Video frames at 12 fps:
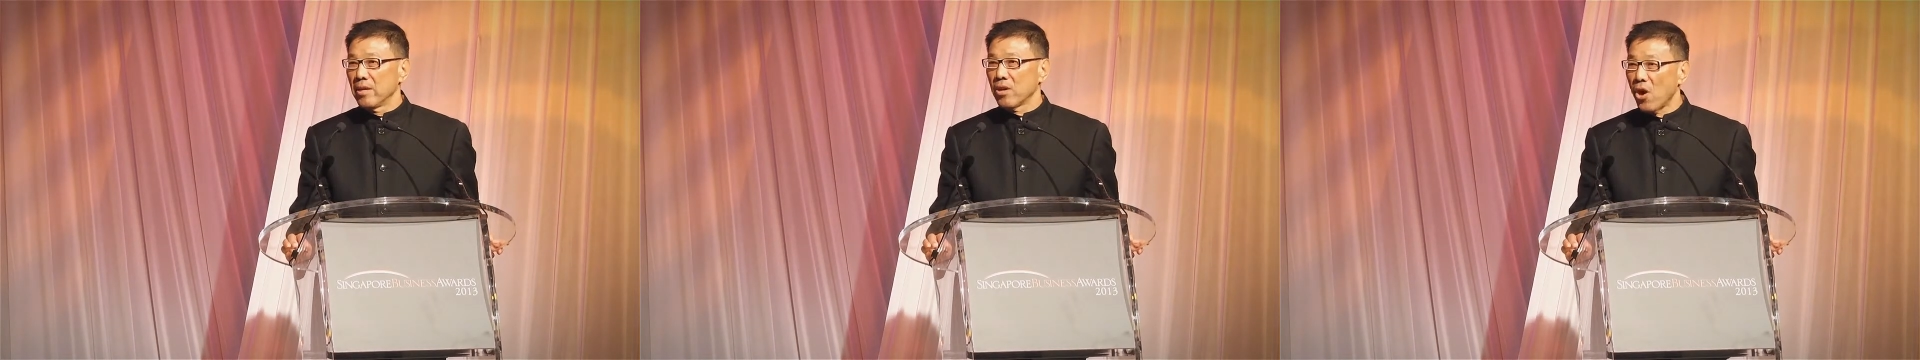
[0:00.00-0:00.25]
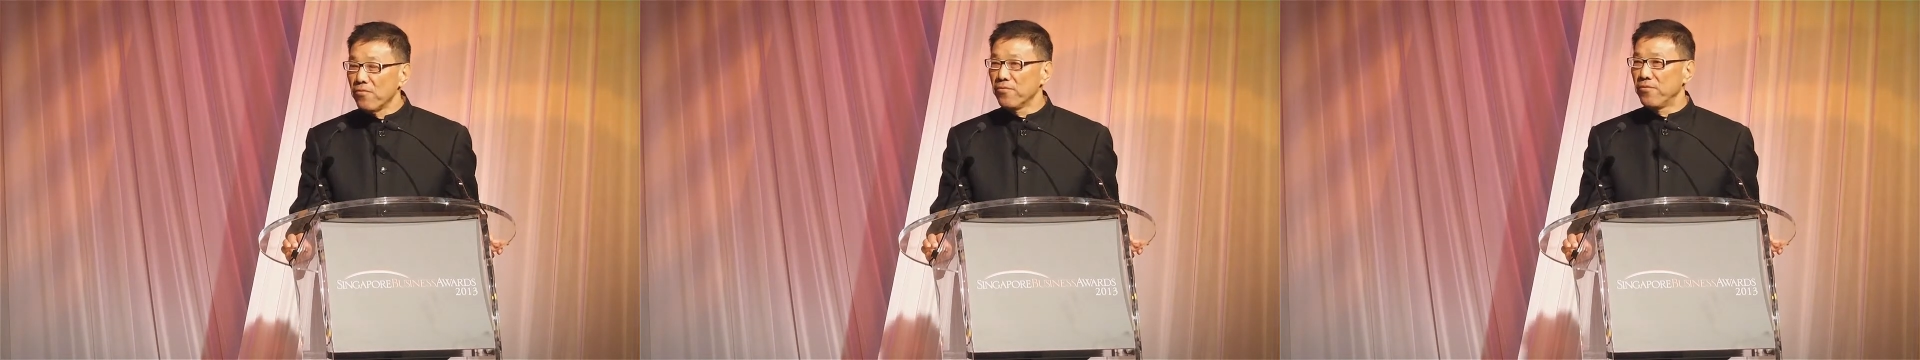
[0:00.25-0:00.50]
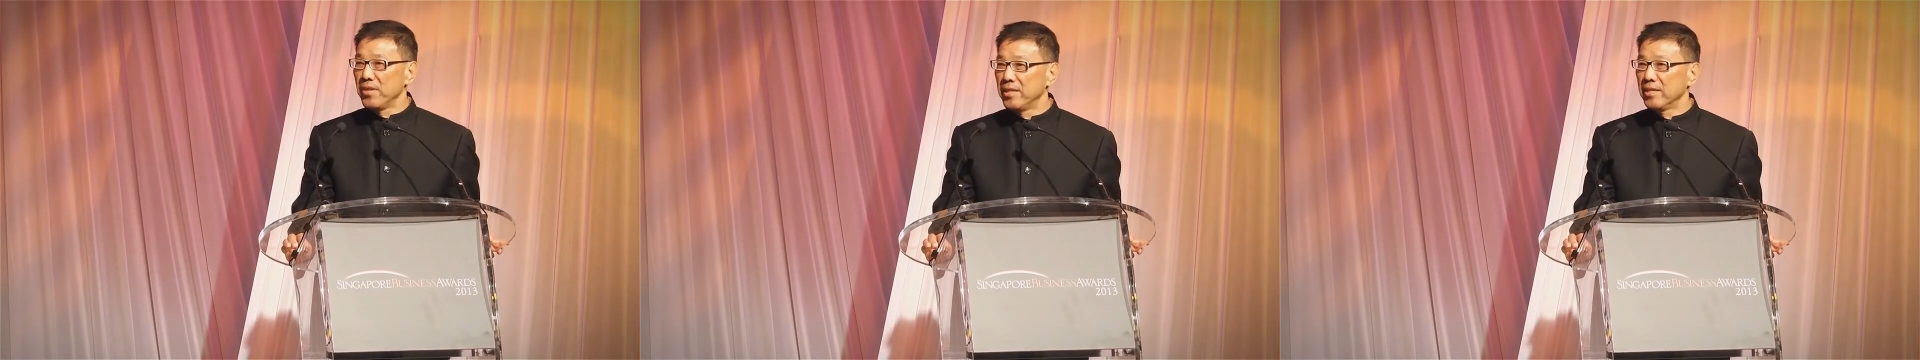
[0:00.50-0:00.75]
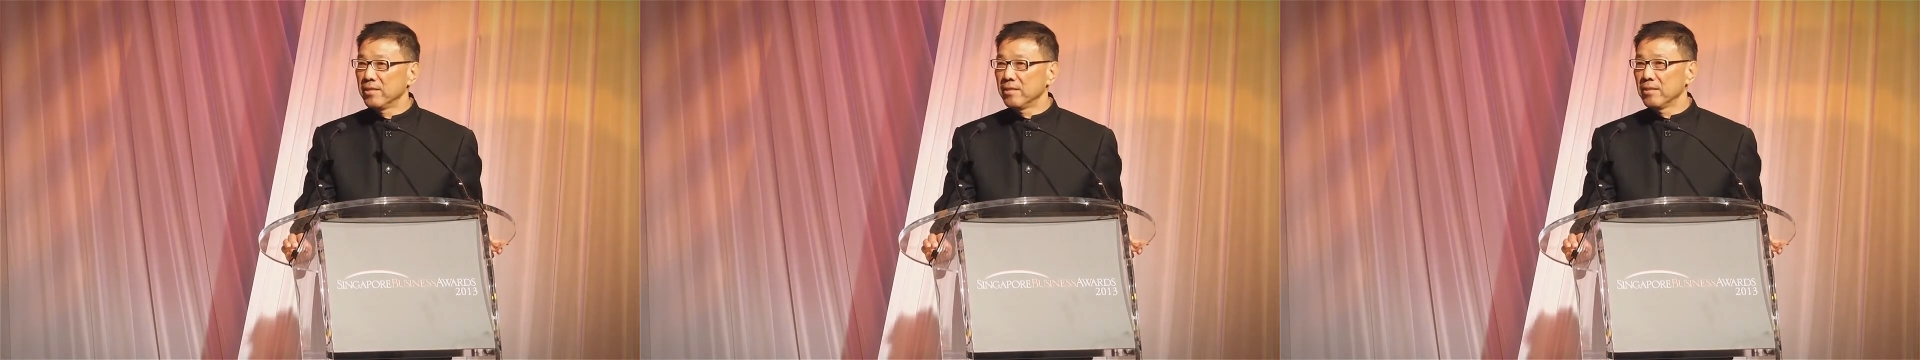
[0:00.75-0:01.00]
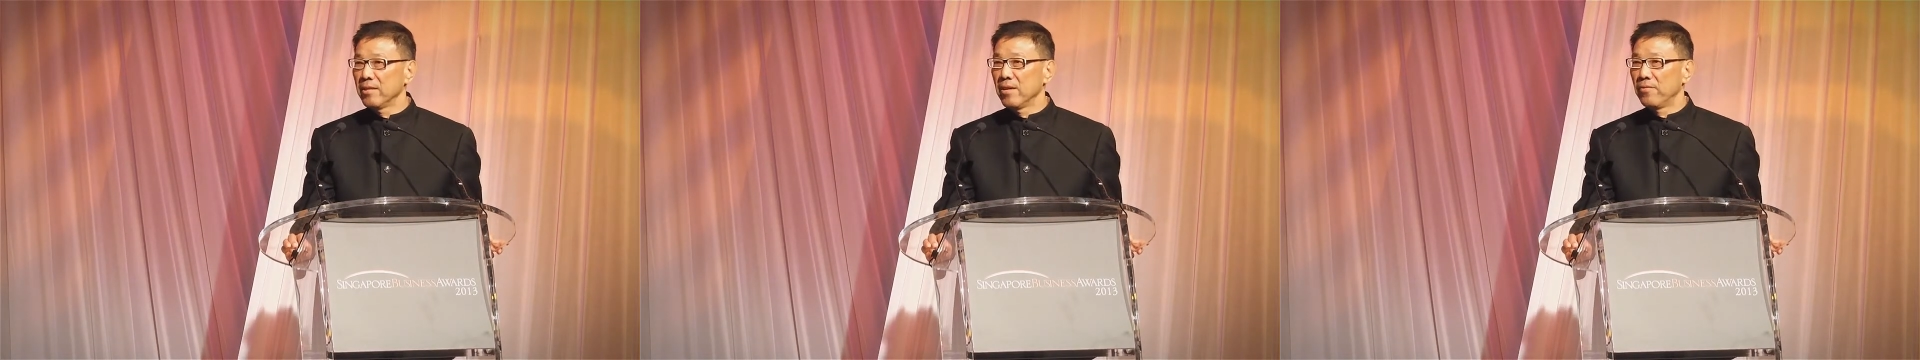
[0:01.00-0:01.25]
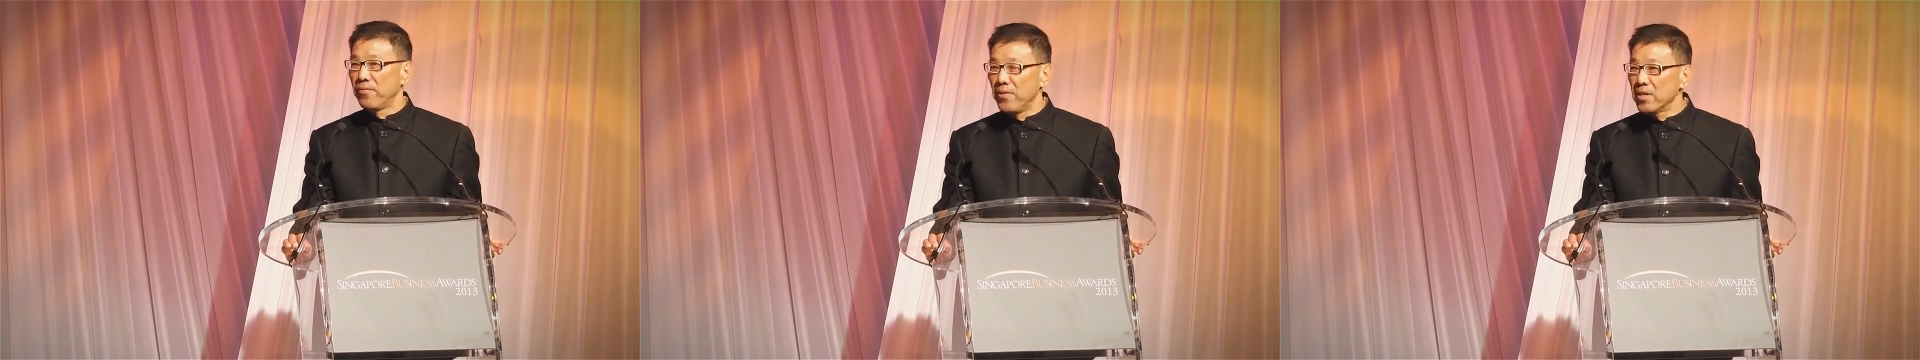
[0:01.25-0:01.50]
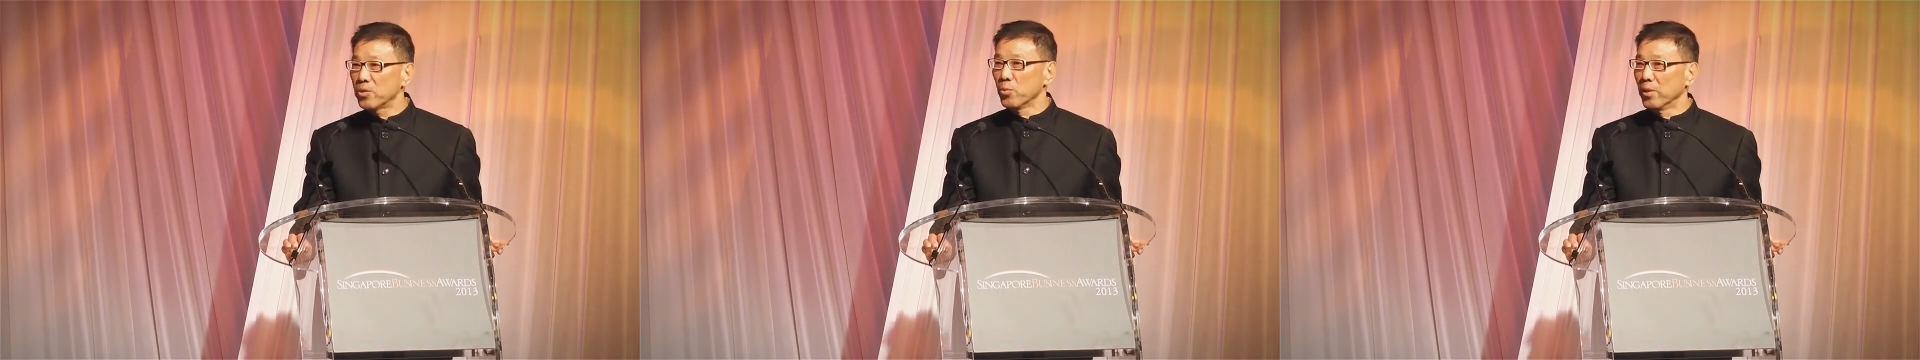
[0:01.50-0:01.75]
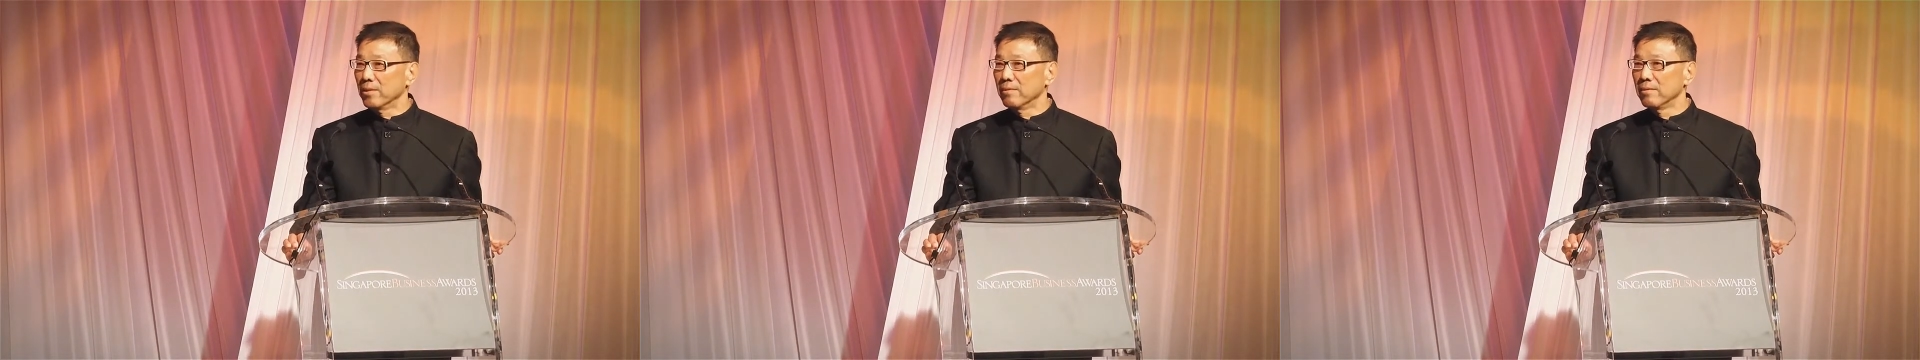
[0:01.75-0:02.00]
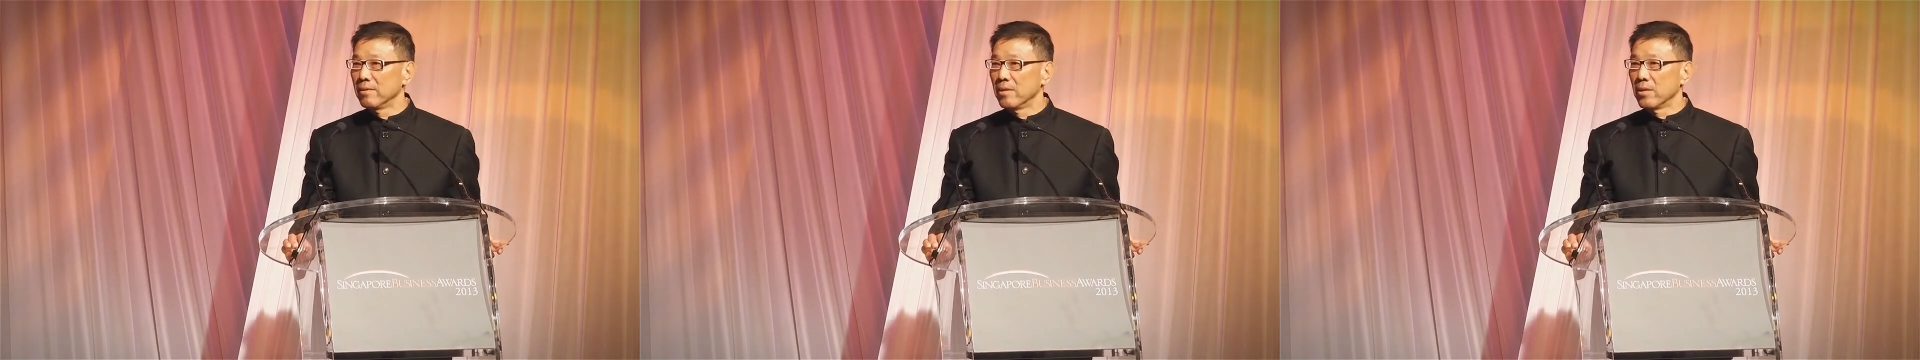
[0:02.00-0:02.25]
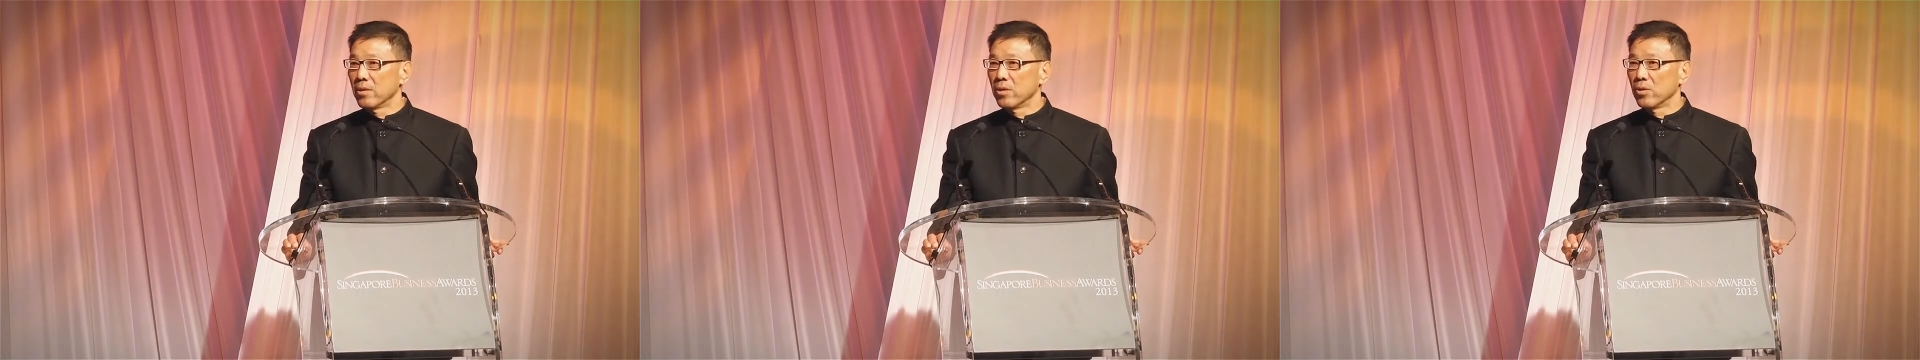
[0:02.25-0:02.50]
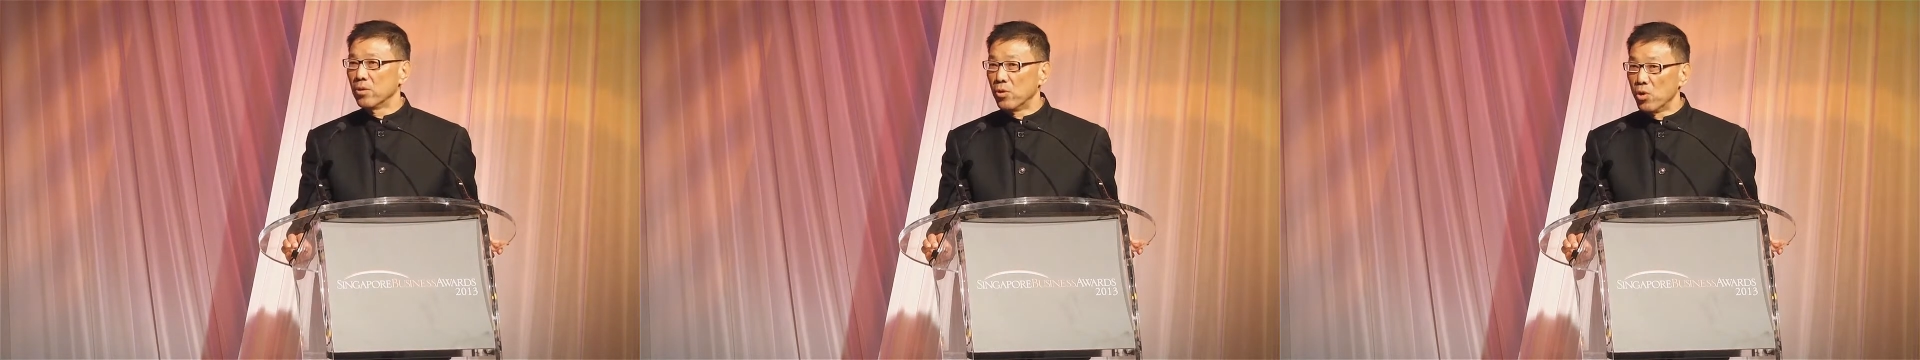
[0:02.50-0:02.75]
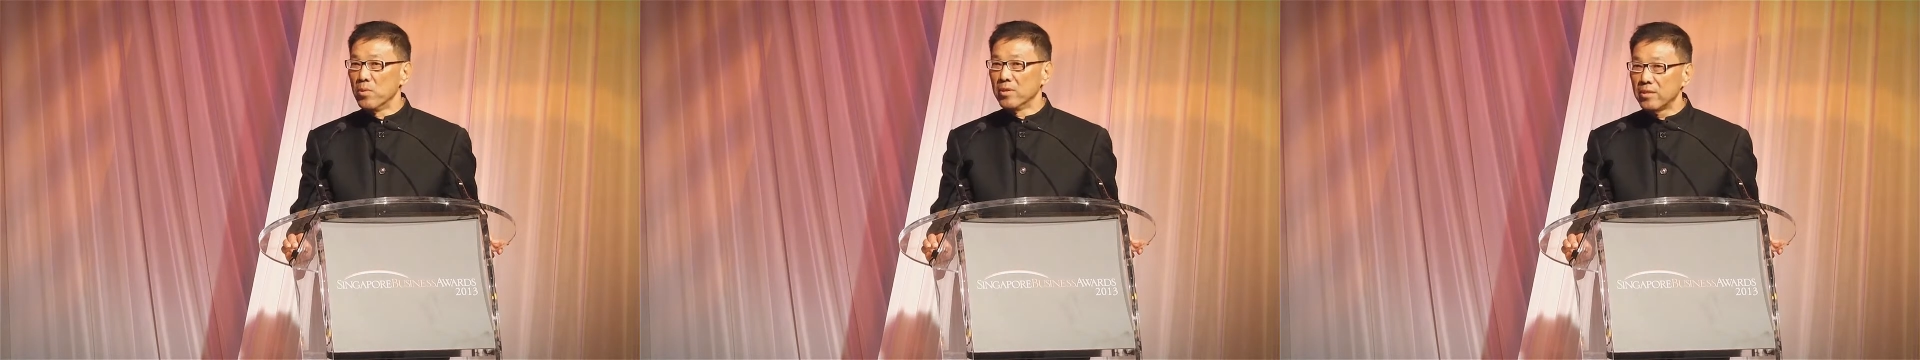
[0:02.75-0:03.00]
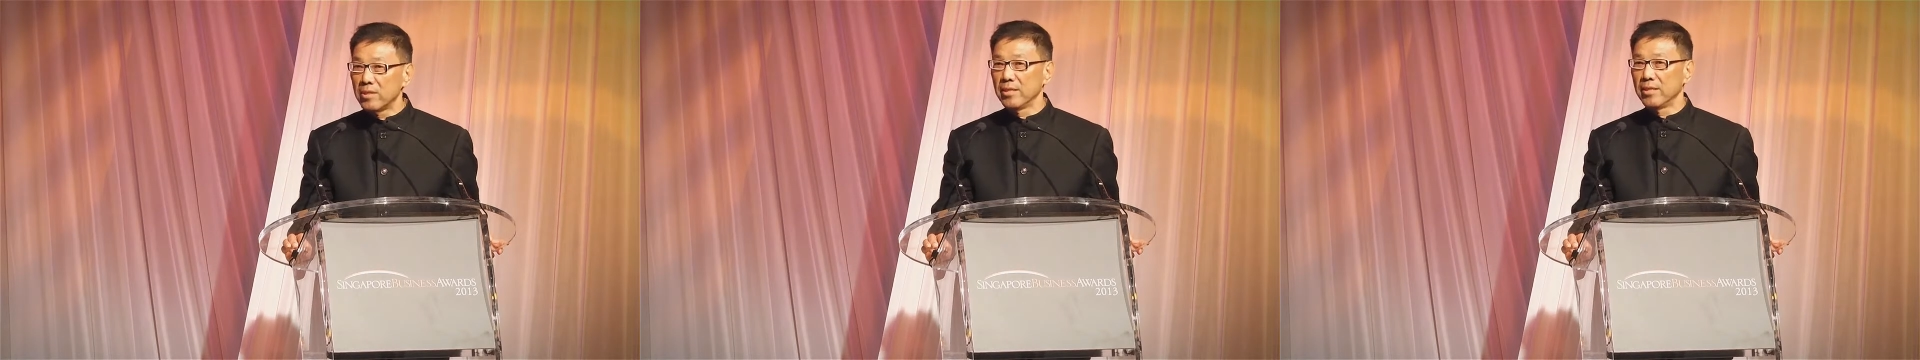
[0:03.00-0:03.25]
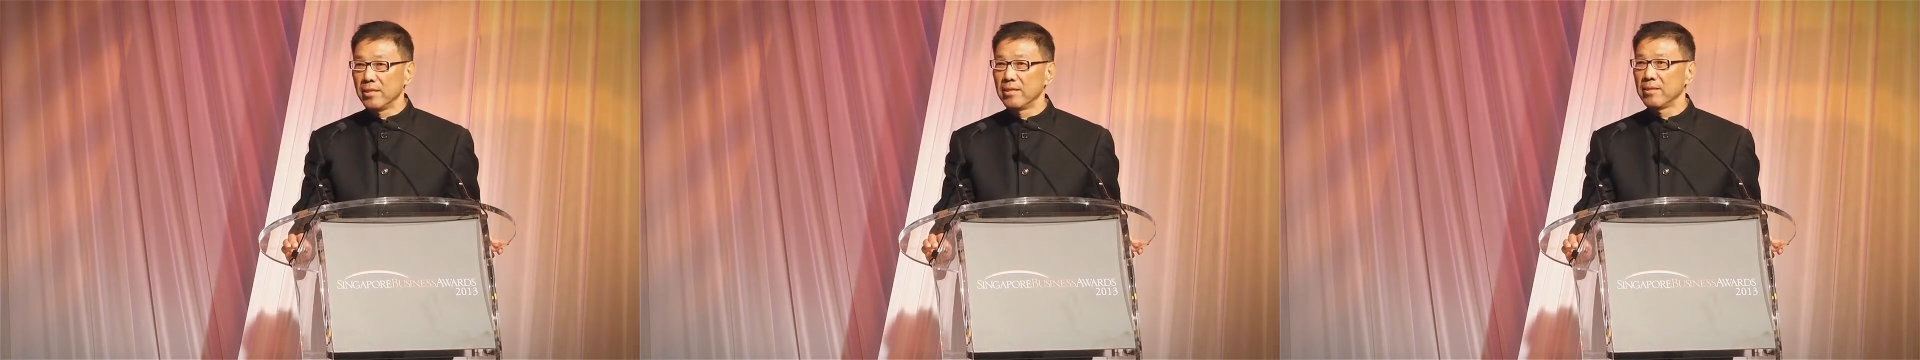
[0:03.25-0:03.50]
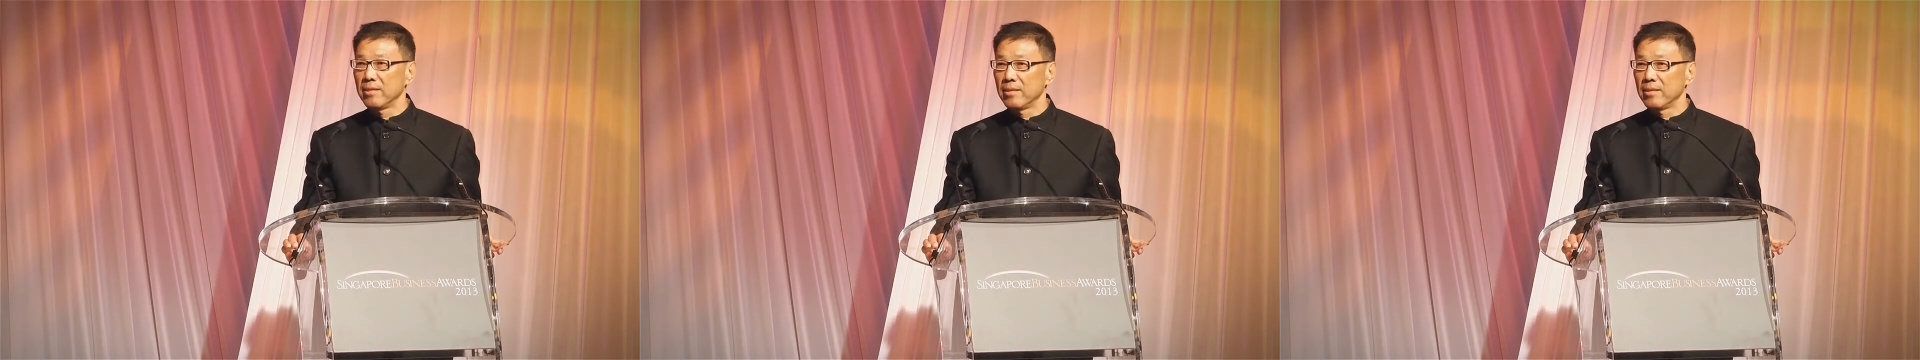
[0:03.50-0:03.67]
confident, first world global city.